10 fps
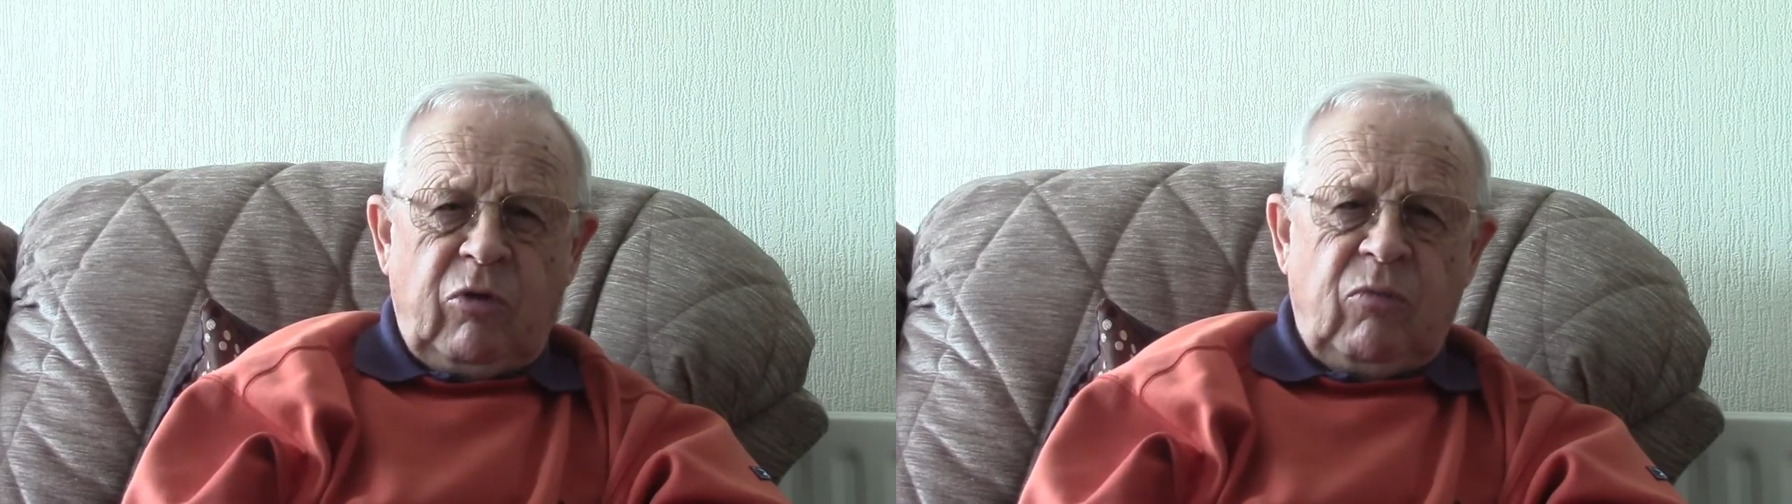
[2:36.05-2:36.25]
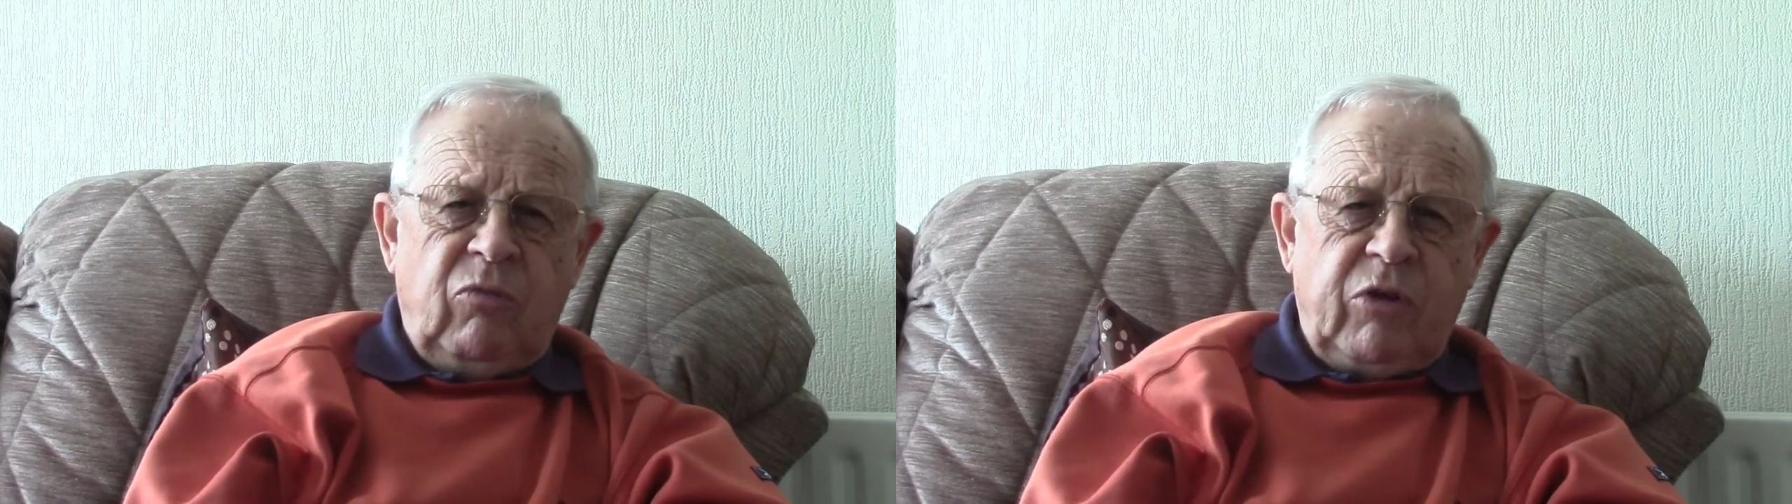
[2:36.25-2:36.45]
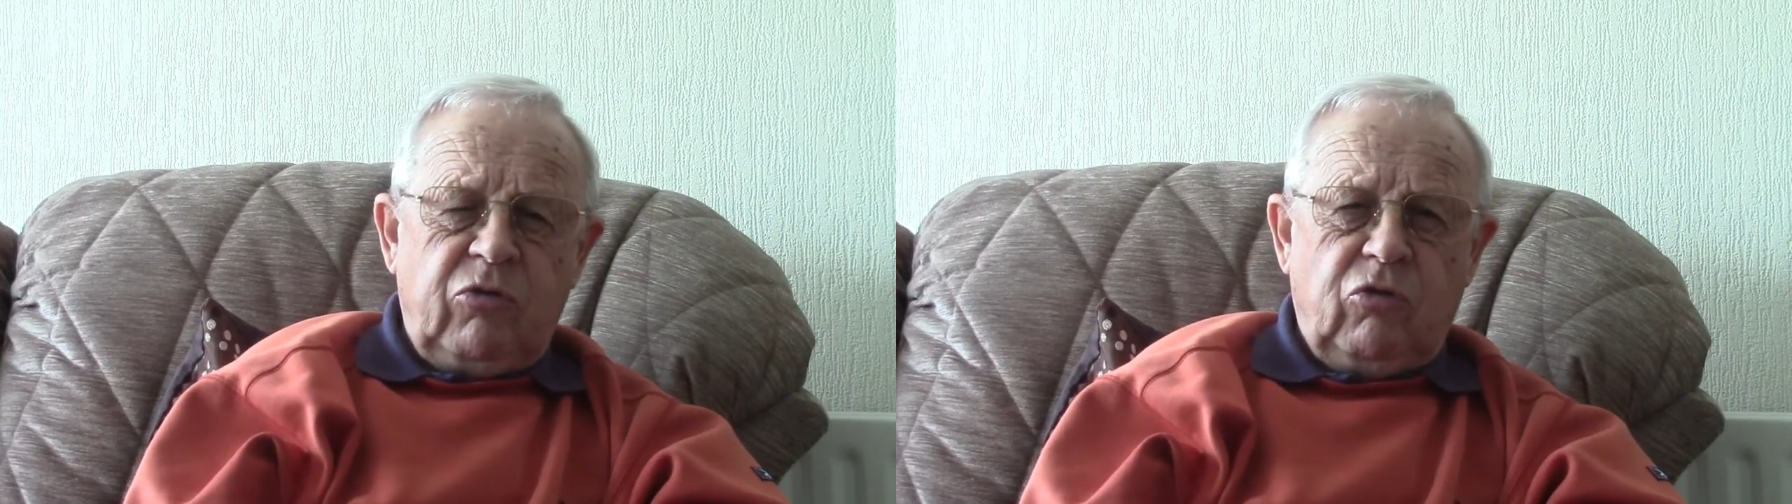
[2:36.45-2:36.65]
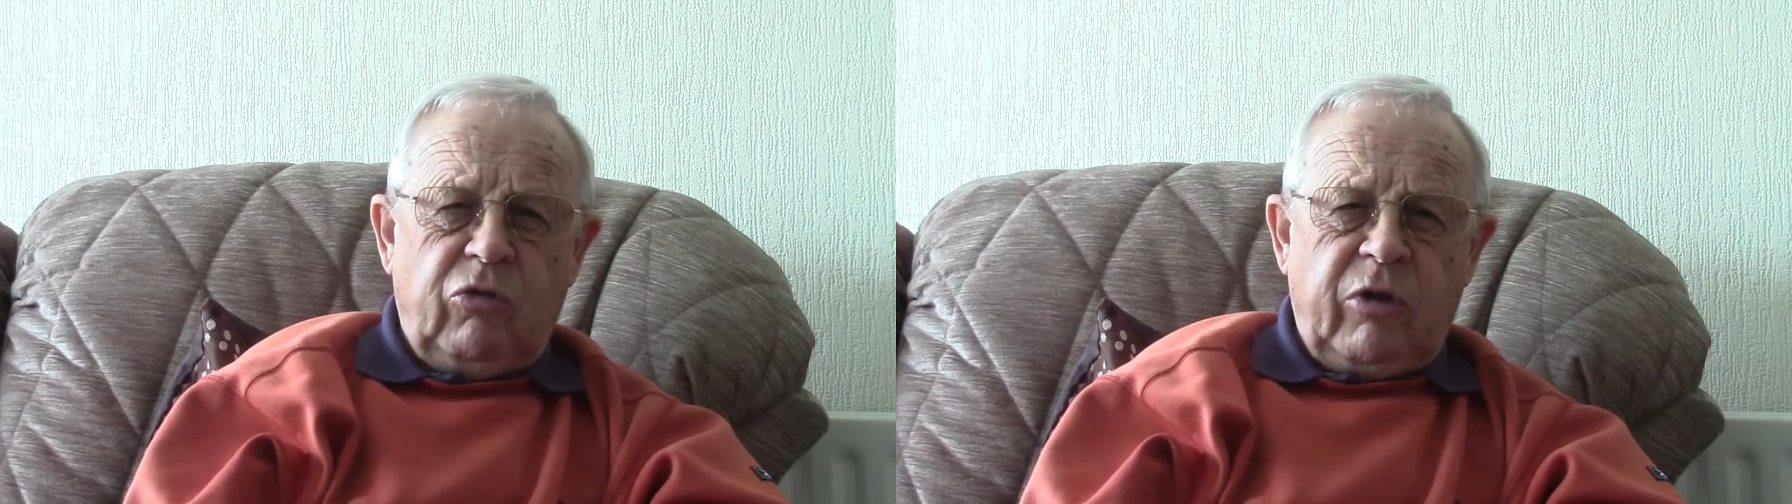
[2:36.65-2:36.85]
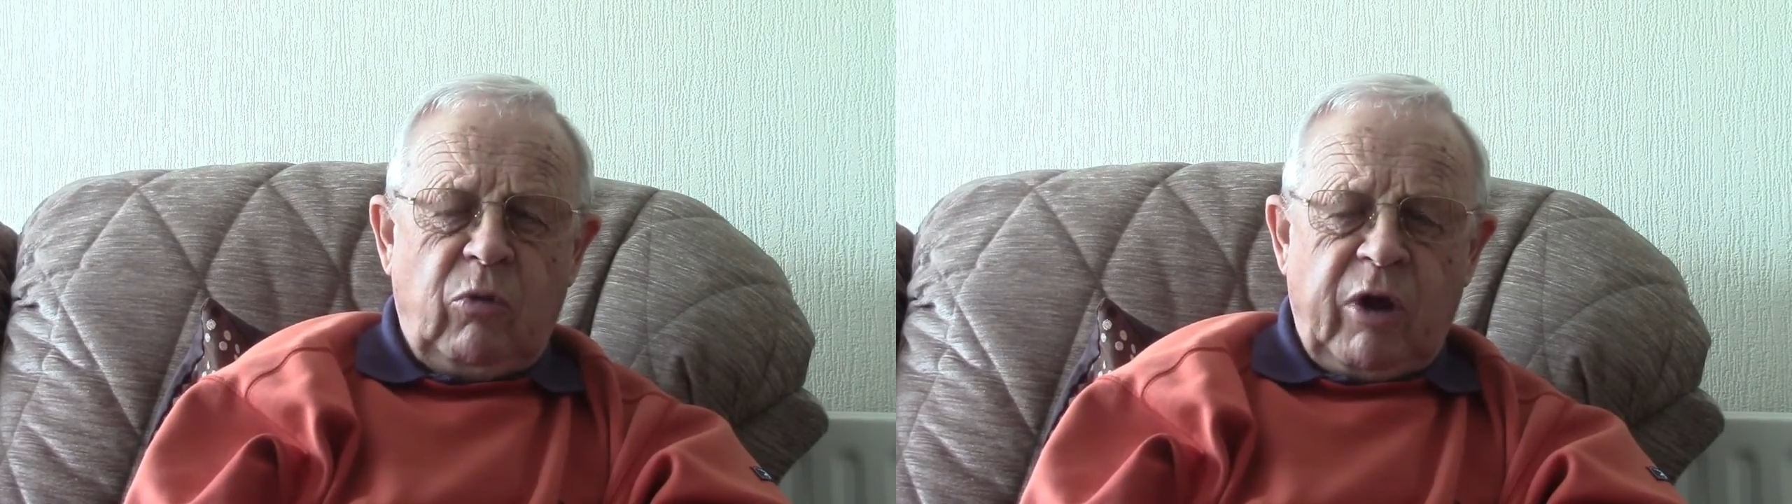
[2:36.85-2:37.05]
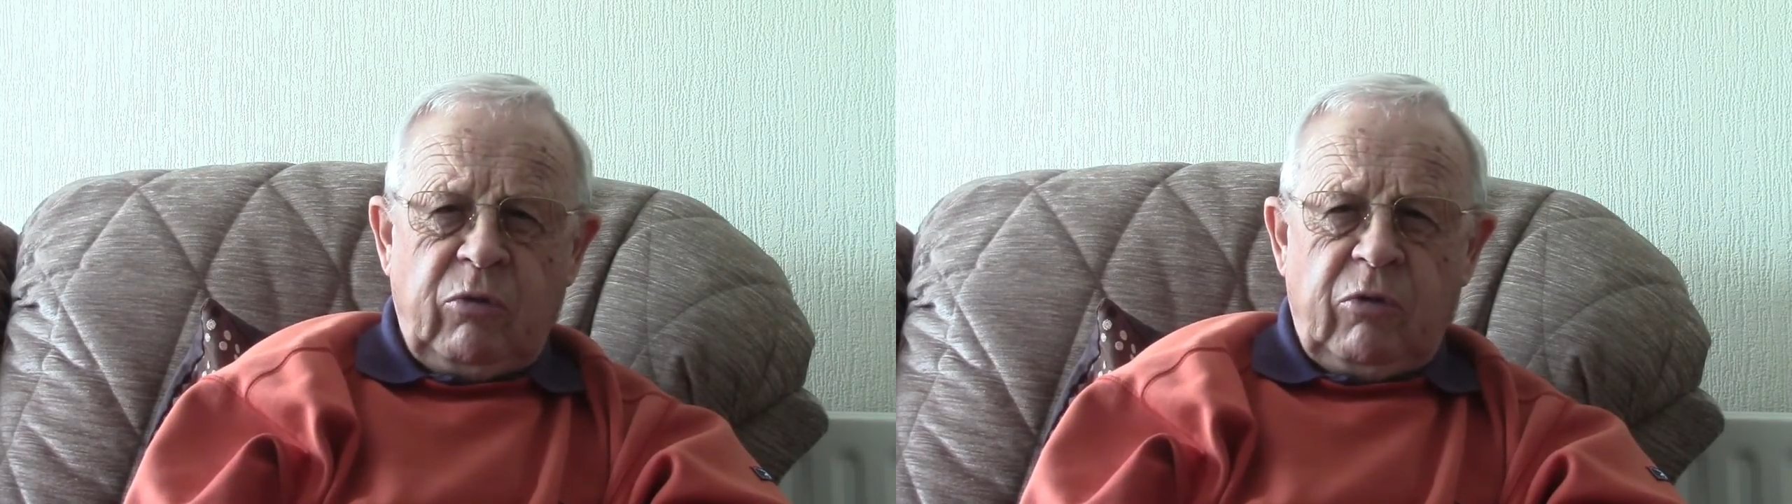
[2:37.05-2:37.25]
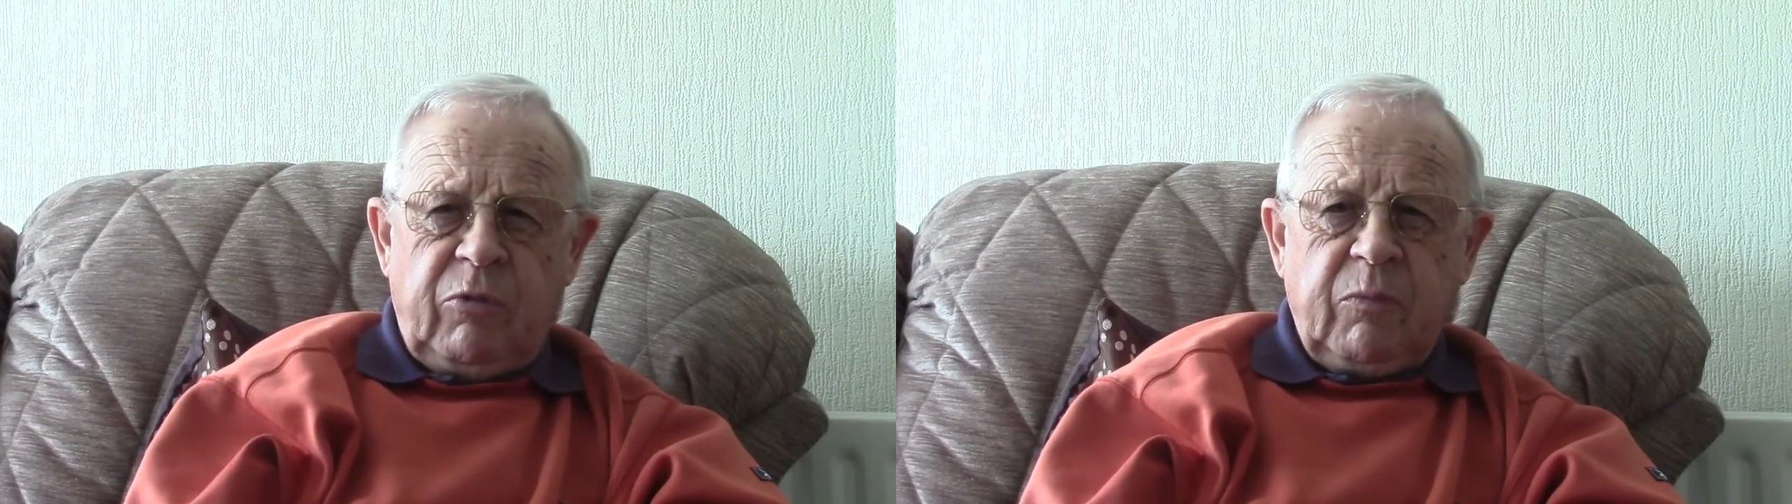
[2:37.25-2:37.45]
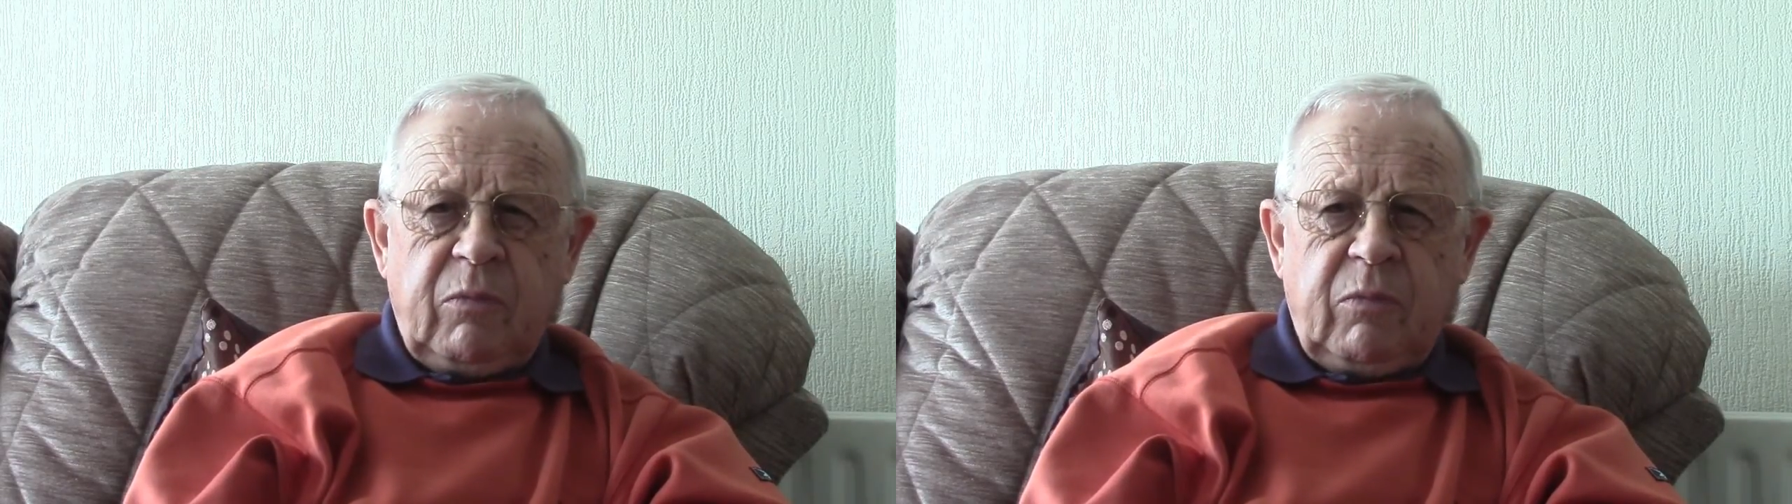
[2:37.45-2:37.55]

on Victoria Road,